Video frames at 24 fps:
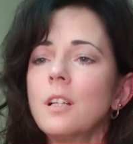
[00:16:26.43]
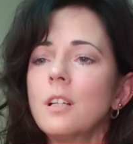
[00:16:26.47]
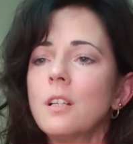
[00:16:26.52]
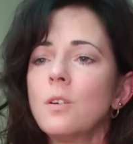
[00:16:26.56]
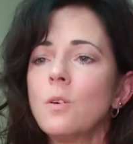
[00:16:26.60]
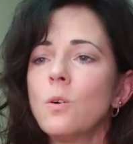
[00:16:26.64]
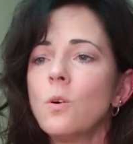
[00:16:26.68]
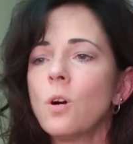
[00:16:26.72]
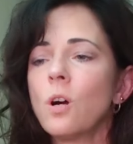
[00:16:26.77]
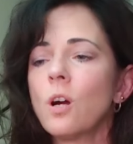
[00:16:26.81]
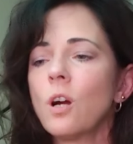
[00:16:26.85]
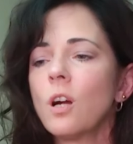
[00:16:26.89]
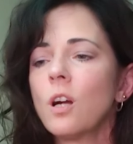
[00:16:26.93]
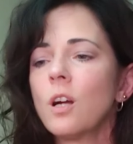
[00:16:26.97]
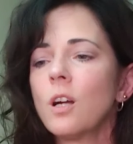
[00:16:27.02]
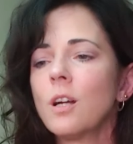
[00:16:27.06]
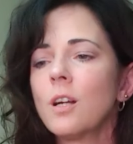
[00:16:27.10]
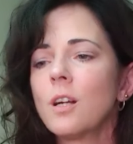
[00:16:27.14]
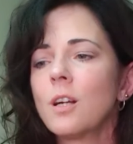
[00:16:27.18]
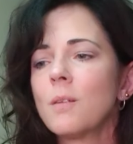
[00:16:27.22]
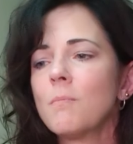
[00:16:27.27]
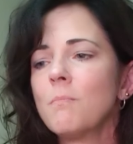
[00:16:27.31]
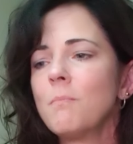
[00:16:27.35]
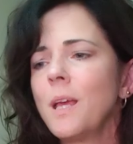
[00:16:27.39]

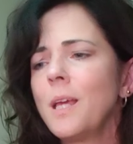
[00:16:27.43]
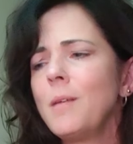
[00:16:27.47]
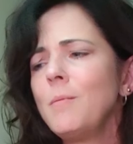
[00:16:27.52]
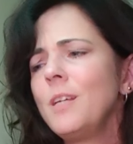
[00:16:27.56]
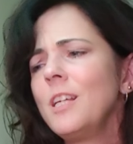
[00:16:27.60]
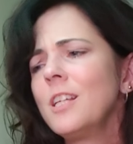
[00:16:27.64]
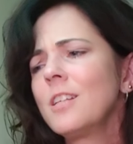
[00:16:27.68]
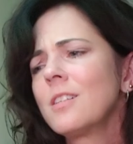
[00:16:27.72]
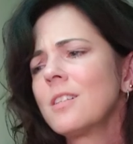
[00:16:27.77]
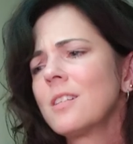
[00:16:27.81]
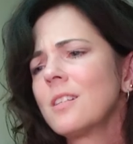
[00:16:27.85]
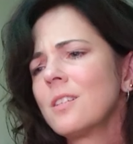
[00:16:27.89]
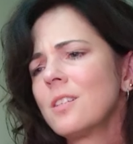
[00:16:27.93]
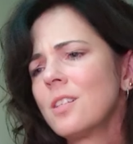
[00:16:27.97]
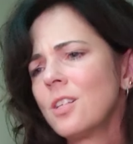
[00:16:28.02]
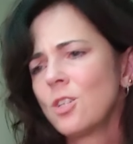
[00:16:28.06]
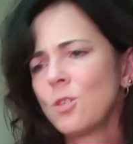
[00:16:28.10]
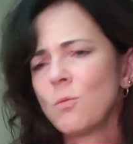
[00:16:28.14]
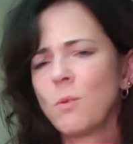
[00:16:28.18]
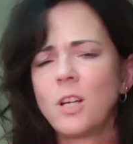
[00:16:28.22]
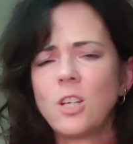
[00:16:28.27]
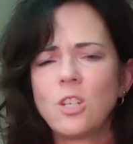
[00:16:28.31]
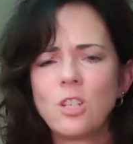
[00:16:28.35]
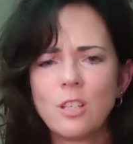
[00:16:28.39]
Or maybe it's the
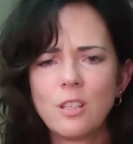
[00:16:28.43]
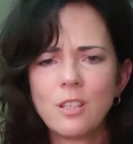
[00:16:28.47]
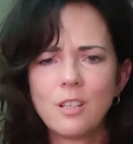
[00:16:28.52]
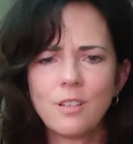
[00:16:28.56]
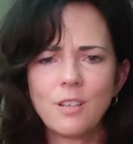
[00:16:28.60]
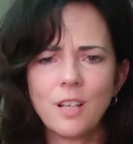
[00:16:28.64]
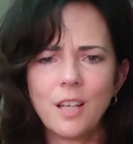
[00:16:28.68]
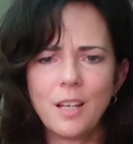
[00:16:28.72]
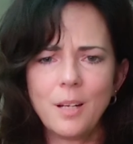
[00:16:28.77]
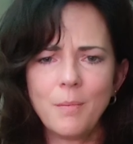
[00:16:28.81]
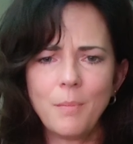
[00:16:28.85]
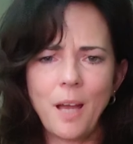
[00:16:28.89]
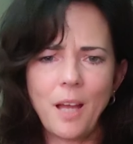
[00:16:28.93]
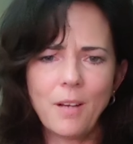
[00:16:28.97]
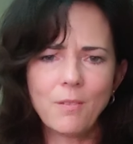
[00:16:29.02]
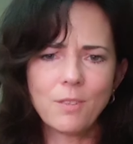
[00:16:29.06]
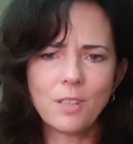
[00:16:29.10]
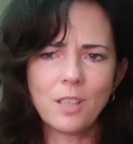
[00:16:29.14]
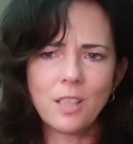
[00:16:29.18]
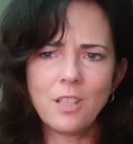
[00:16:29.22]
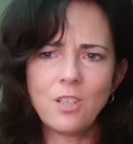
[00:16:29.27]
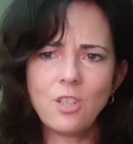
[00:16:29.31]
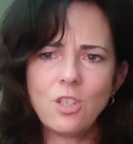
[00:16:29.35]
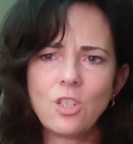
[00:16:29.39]
situation they're in, a bad
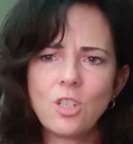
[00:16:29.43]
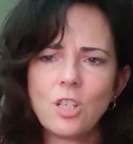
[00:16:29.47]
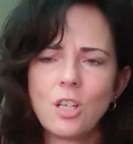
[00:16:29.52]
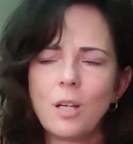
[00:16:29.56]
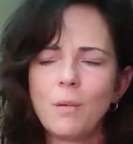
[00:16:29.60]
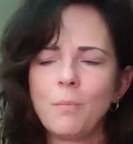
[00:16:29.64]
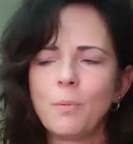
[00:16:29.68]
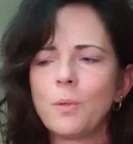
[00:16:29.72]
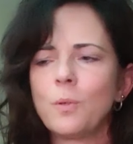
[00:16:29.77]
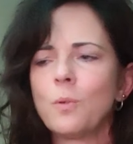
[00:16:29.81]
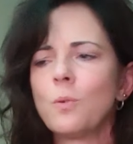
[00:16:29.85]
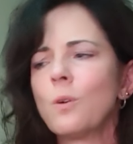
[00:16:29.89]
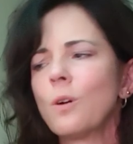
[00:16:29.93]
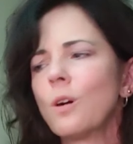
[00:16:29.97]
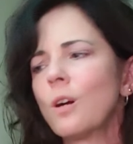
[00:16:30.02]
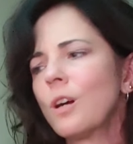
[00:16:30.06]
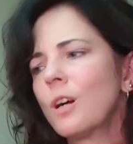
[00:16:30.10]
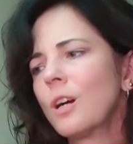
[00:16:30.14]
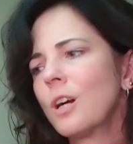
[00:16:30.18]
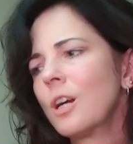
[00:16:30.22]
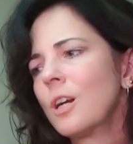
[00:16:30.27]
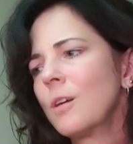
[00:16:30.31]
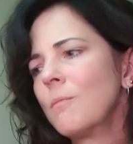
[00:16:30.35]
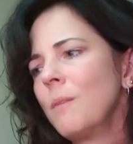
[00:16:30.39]
relationship,
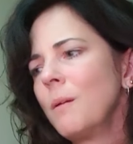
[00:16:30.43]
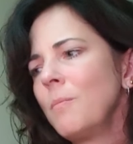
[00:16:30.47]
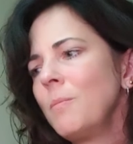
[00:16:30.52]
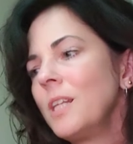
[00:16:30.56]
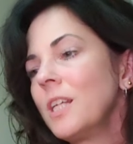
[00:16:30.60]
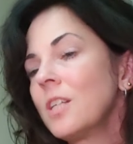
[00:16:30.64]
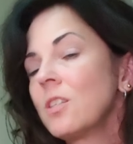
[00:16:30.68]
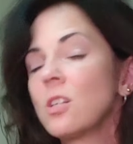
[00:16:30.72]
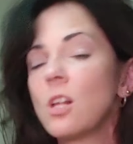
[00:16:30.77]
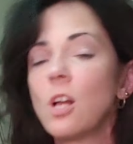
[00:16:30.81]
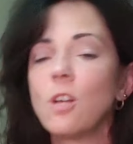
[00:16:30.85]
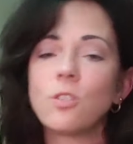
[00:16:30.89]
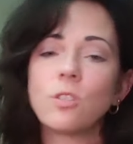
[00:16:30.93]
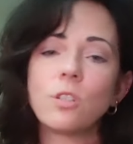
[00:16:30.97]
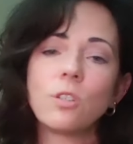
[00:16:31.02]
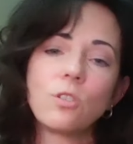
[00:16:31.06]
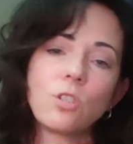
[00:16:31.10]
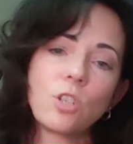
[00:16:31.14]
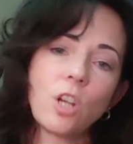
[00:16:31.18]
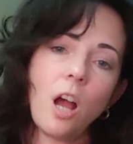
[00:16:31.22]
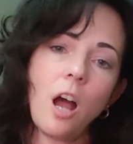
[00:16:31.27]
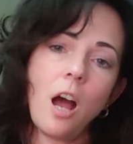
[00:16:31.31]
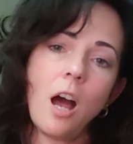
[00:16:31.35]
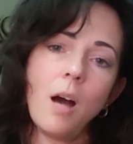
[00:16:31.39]
or maybe they just lost their
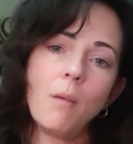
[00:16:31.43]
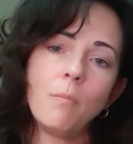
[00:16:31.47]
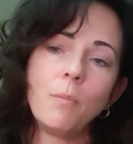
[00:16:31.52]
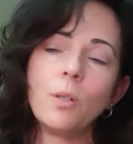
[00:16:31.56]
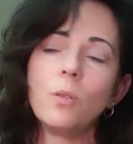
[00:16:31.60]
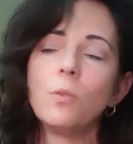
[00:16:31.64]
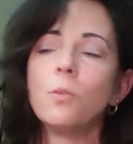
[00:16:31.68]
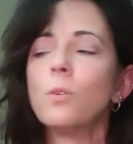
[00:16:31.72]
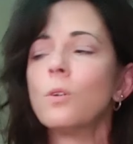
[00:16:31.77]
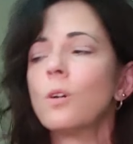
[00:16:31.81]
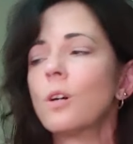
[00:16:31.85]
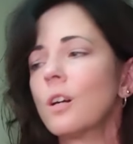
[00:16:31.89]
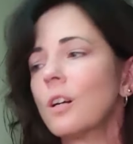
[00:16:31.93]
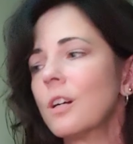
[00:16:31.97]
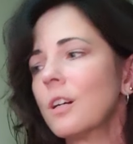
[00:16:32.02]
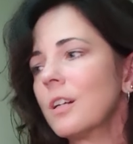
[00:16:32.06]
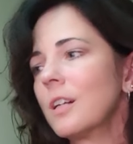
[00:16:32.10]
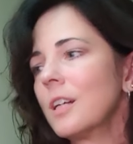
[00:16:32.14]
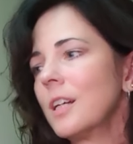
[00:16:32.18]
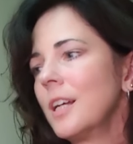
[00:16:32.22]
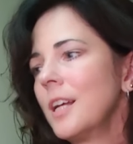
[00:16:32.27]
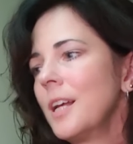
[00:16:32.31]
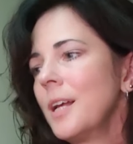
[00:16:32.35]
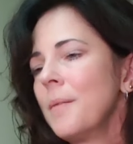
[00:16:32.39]
job,
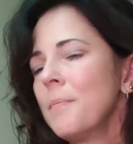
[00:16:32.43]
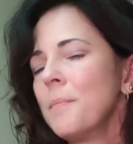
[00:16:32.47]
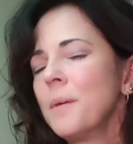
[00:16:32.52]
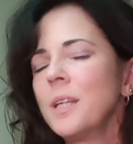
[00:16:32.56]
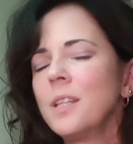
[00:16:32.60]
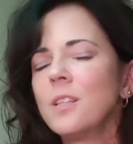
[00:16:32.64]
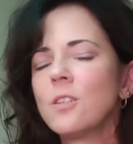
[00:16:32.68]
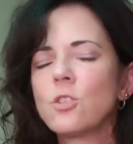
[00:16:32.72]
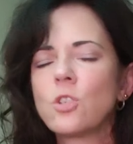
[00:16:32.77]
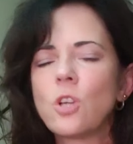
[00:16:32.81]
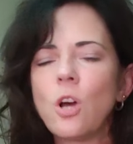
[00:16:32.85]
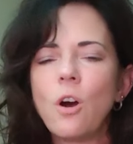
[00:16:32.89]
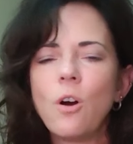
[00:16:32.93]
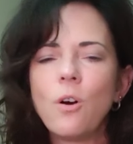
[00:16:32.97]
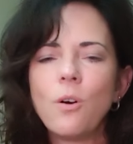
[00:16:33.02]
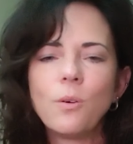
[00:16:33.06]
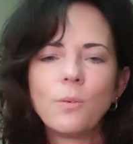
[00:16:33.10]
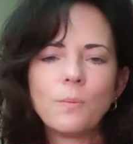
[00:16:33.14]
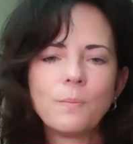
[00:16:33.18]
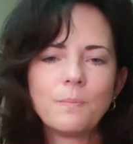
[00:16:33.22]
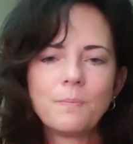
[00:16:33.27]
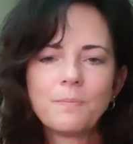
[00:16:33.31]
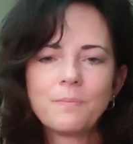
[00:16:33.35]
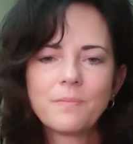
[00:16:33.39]
or there's
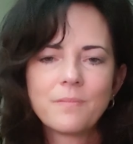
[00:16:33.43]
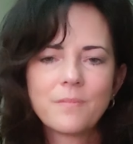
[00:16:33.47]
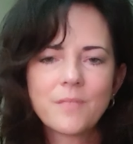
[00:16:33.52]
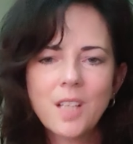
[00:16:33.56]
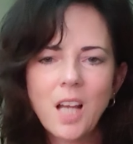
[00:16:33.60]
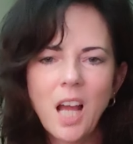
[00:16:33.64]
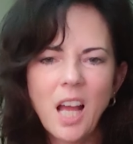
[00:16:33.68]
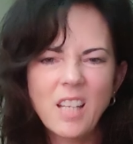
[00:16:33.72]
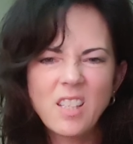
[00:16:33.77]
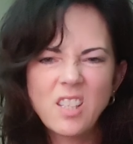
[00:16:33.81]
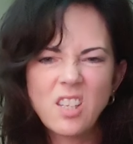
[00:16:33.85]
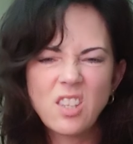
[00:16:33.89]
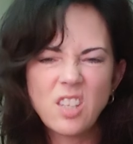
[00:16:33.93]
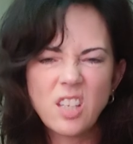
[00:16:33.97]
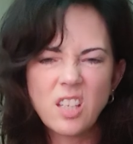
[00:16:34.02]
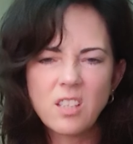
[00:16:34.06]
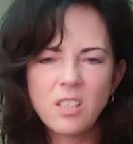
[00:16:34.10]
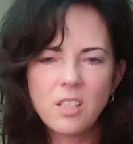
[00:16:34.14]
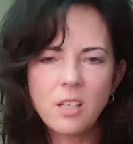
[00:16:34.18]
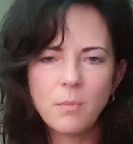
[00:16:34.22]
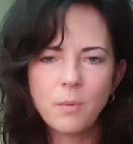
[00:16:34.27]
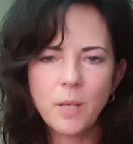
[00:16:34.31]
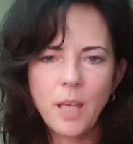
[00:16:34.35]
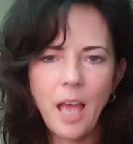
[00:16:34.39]
all kinds of
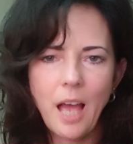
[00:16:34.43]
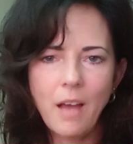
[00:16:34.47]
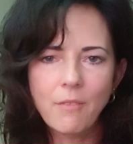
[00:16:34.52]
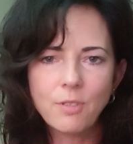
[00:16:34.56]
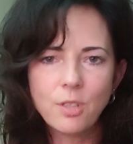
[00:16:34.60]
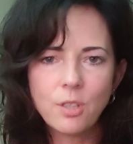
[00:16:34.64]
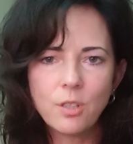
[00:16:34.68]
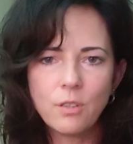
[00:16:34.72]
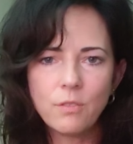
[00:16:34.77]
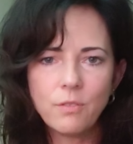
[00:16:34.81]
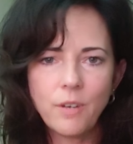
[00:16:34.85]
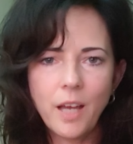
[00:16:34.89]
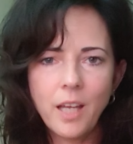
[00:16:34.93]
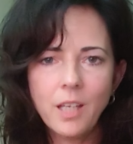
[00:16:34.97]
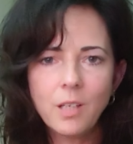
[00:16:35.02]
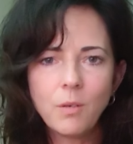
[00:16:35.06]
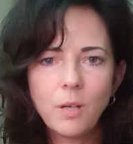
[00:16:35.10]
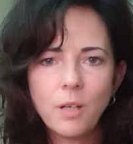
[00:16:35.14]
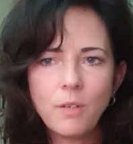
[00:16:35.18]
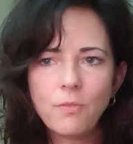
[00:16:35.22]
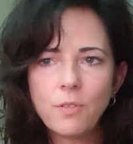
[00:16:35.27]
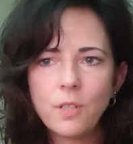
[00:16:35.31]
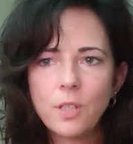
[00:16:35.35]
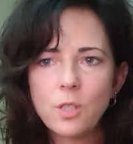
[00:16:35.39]
things that we have to
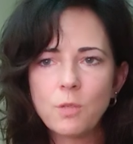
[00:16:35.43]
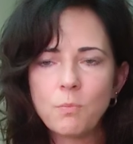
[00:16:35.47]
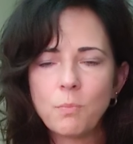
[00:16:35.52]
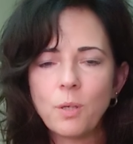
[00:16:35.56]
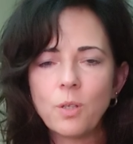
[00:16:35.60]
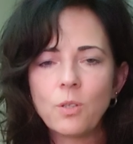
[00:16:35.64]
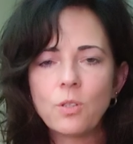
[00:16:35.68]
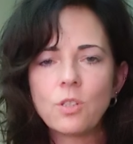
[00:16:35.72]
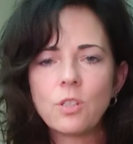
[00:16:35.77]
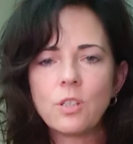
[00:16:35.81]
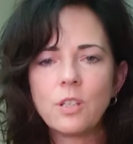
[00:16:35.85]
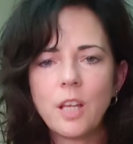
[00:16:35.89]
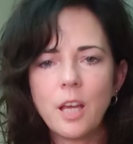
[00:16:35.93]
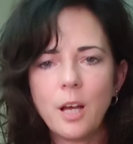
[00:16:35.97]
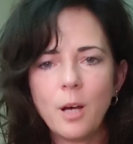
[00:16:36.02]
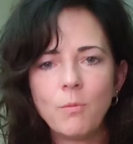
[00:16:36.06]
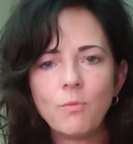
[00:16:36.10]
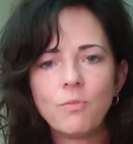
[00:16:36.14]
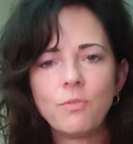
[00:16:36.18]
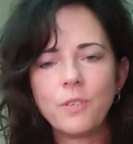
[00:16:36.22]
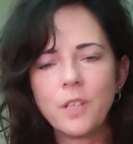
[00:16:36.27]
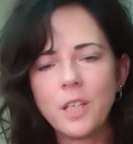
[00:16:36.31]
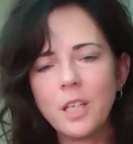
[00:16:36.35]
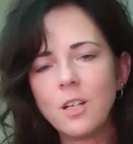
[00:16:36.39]
evaluate for this person to
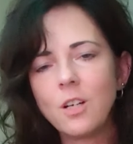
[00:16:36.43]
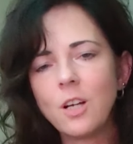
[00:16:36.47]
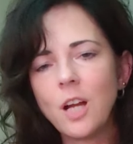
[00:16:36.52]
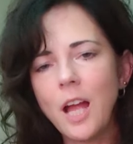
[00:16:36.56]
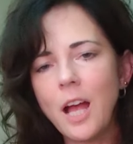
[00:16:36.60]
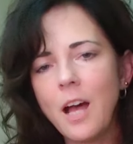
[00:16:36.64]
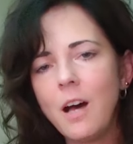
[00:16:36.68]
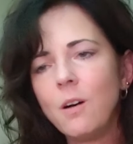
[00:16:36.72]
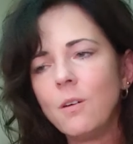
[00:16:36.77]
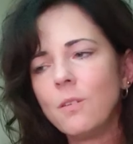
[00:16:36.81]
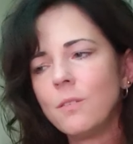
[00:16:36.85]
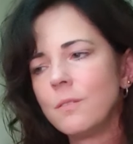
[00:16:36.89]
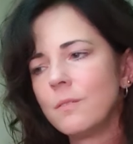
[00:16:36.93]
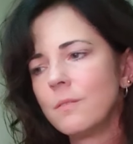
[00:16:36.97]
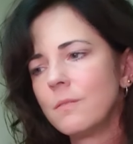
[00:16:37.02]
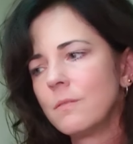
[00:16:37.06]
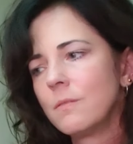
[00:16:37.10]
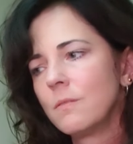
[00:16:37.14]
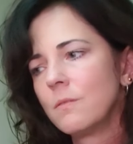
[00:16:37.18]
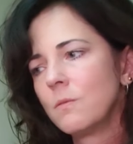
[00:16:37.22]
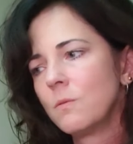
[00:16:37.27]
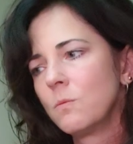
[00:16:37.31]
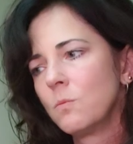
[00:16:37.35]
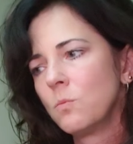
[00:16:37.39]
help figure out
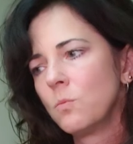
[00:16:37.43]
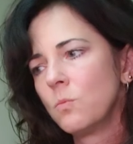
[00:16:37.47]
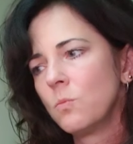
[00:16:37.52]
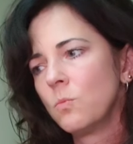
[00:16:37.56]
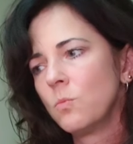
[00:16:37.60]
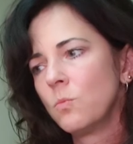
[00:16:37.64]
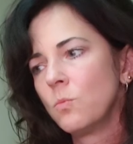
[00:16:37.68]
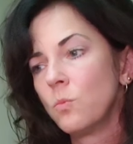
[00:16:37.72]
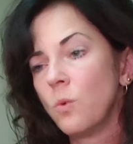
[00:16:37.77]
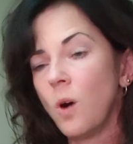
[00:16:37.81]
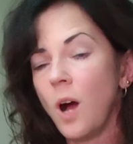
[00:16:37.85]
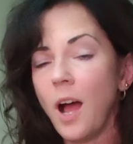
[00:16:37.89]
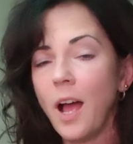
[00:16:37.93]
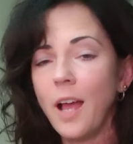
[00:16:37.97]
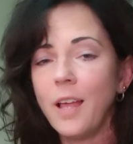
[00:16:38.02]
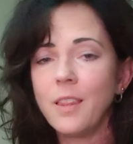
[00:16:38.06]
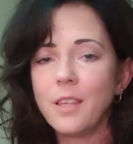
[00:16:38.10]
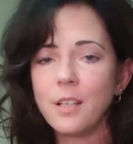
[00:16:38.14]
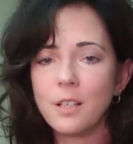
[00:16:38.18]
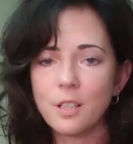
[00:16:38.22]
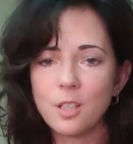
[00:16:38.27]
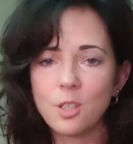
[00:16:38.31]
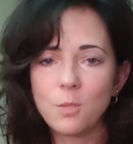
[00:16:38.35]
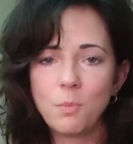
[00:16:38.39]
why
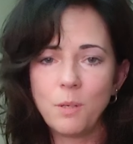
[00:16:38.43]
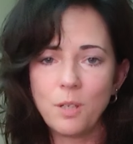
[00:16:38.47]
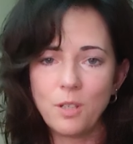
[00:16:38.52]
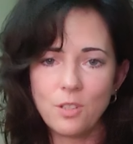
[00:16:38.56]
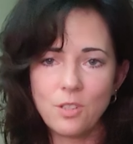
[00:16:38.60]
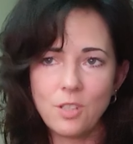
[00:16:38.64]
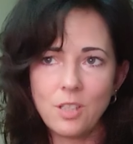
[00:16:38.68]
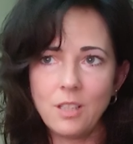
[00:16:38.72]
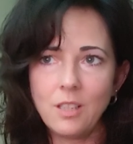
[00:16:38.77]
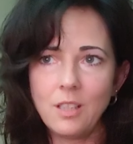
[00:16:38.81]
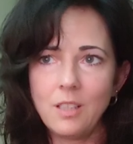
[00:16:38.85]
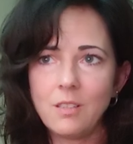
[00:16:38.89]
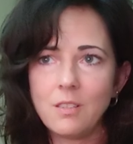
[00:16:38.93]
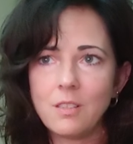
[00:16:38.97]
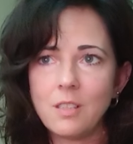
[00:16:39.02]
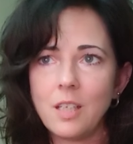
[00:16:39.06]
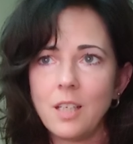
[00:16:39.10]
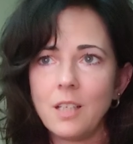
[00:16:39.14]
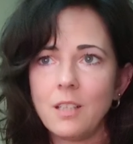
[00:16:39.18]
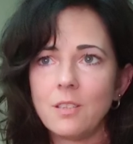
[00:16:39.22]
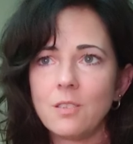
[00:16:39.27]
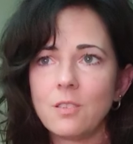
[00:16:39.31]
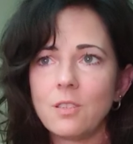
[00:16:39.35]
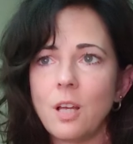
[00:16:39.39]
they're experiencing these things.